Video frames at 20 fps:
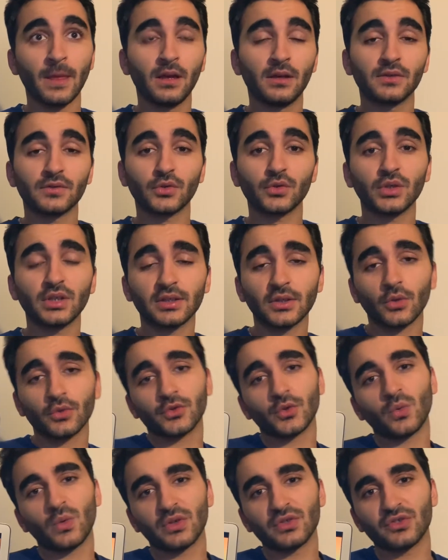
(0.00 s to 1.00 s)
So you can also
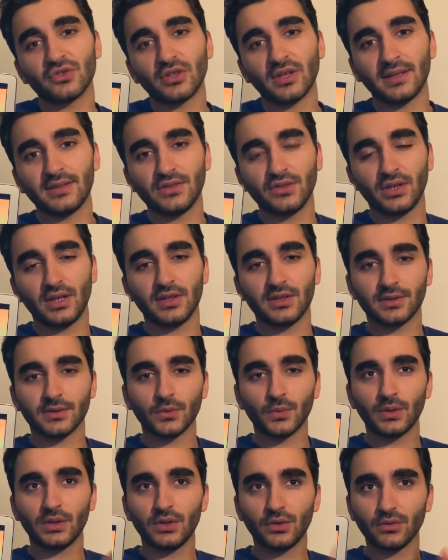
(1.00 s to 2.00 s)
watch the educational
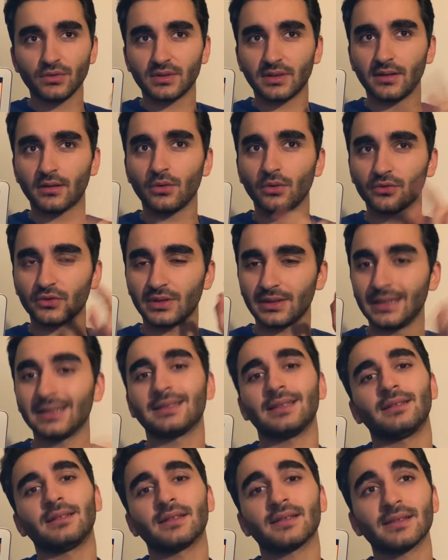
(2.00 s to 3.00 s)
videos, they are also linked
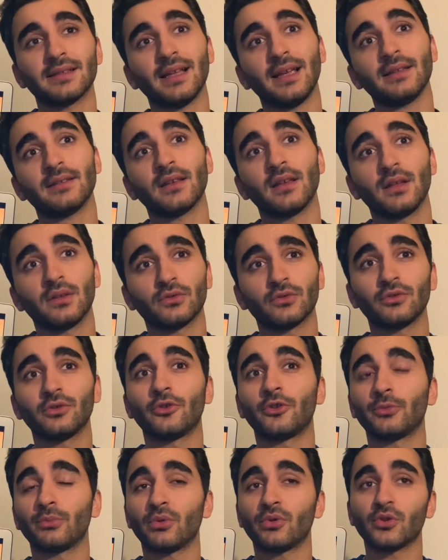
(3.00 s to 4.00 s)
in the slide, to
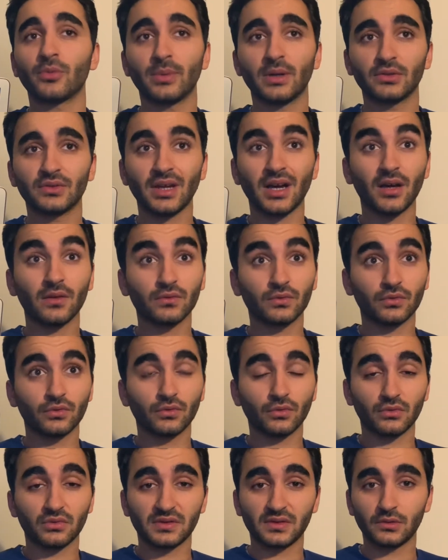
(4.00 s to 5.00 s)
learn more about how
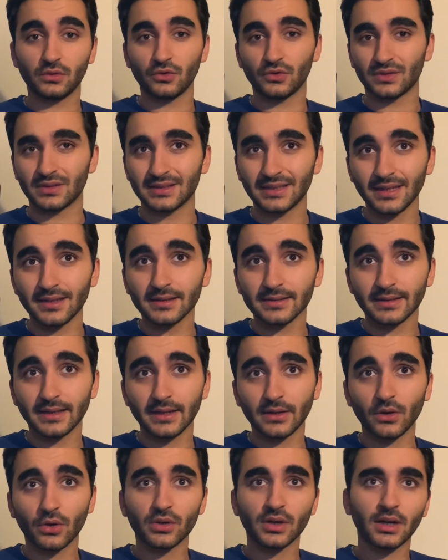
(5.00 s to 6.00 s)
to use the sales deck
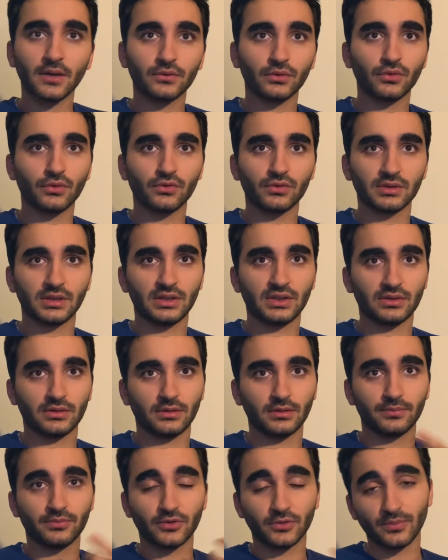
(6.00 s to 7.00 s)
or how to use the national
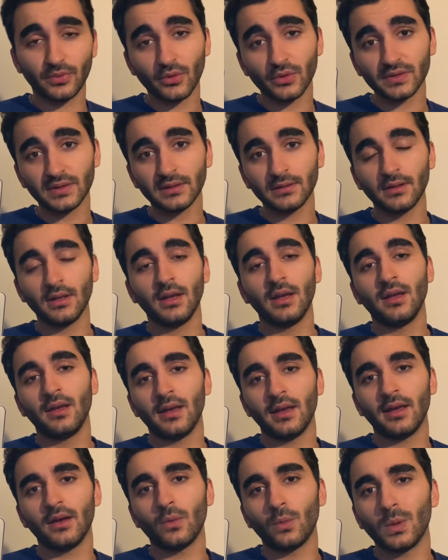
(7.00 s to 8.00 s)
proposal.
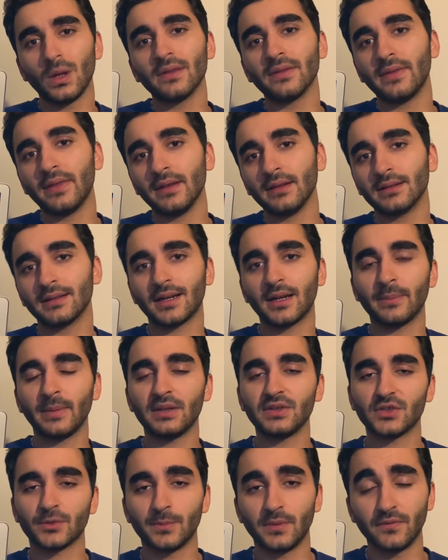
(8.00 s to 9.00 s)
One thing that I
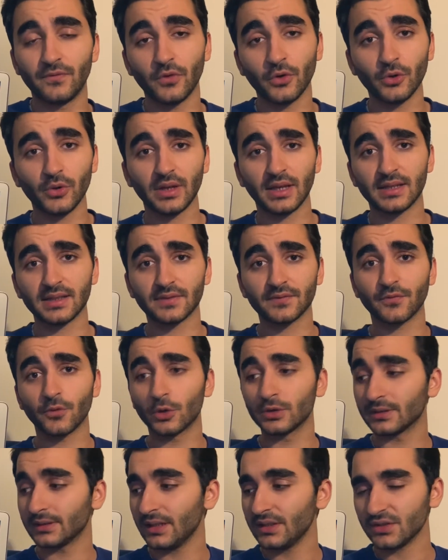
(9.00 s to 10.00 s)
mentioned before is for
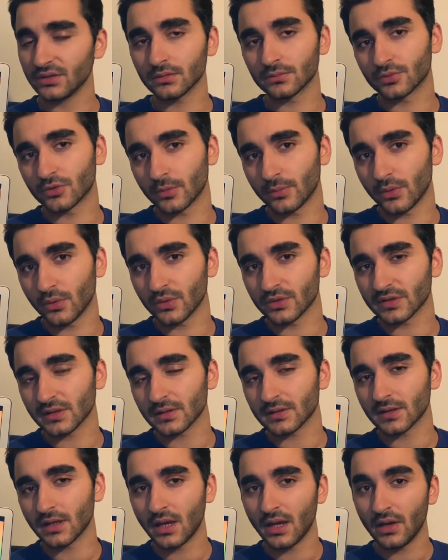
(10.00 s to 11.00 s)
the national
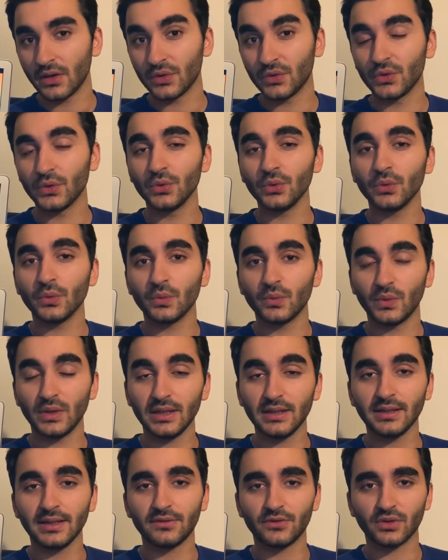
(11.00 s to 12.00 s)
proposals, you really
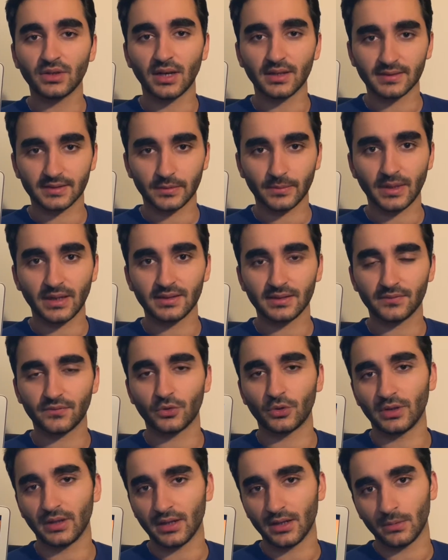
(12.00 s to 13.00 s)
need to customize it for
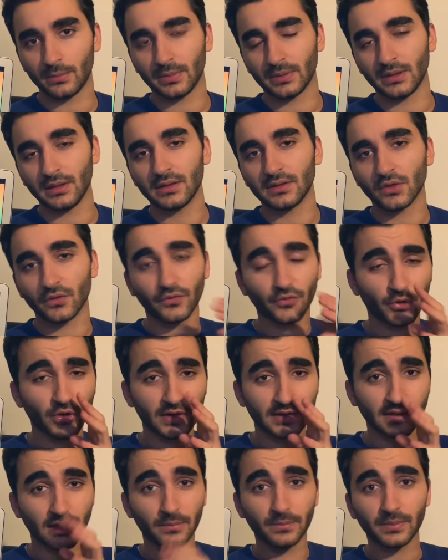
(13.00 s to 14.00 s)
the company. So for
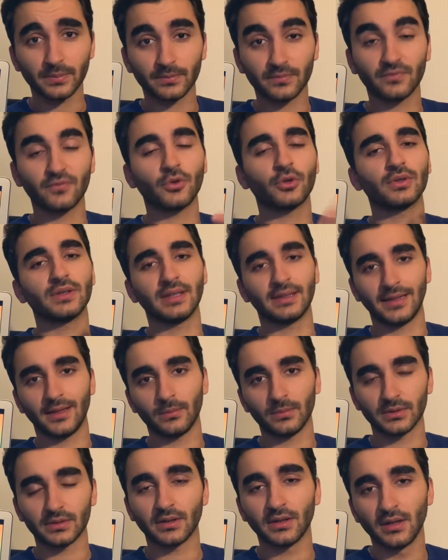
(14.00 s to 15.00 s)
example, for the
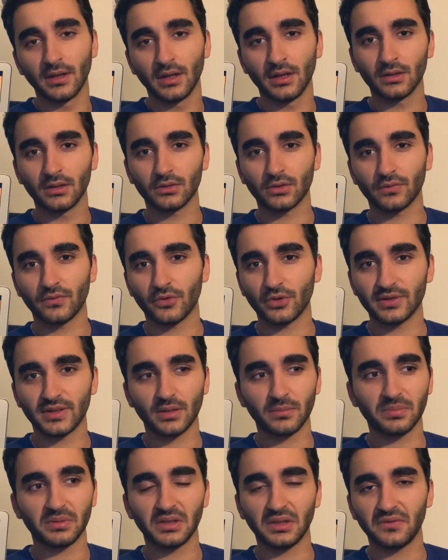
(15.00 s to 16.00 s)
enabler. So for
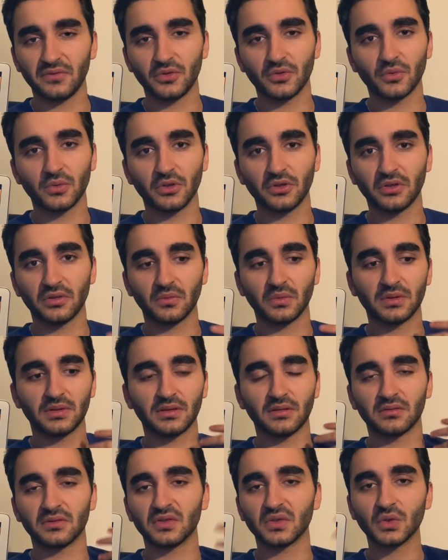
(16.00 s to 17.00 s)
example, if you're working with
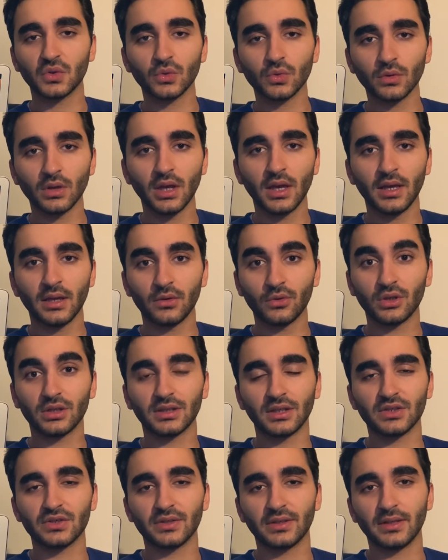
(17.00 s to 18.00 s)
a school, you can
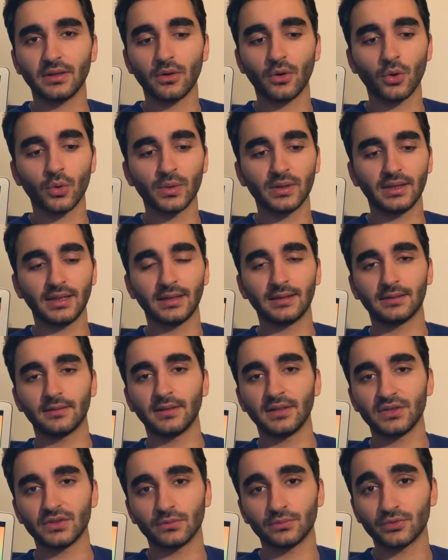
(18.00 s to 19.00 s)
actually already get the
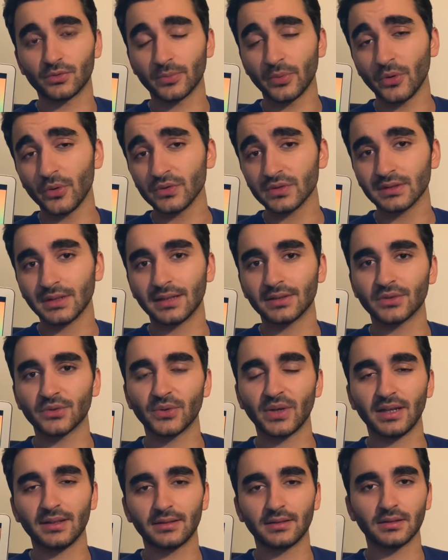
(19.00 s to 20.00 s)
national proposal and
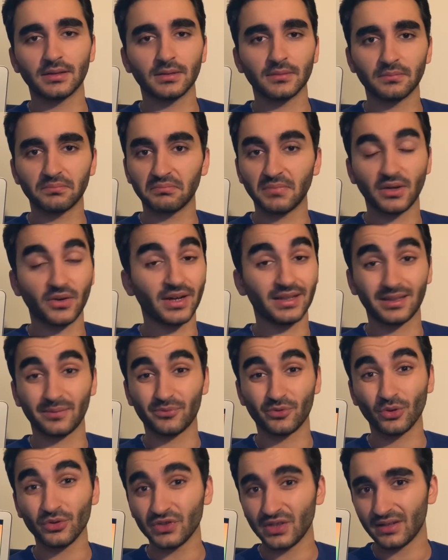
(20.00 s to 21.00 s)
create a
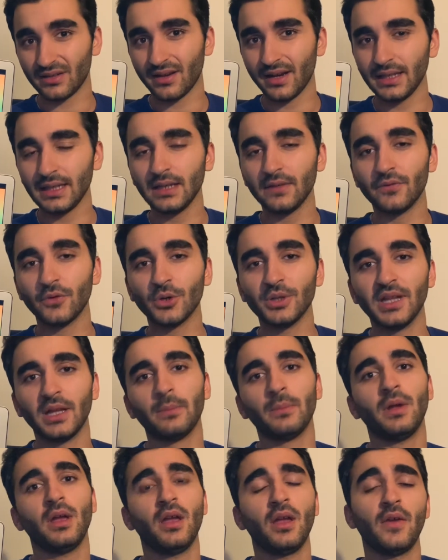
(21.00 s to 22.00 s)
project idea for them
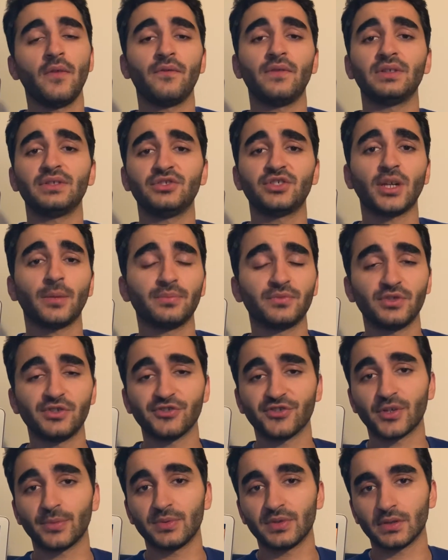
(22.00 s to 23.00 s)
with job
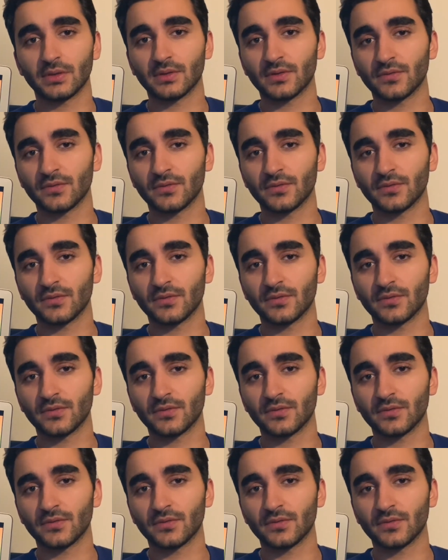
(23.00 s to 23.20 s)
descriptions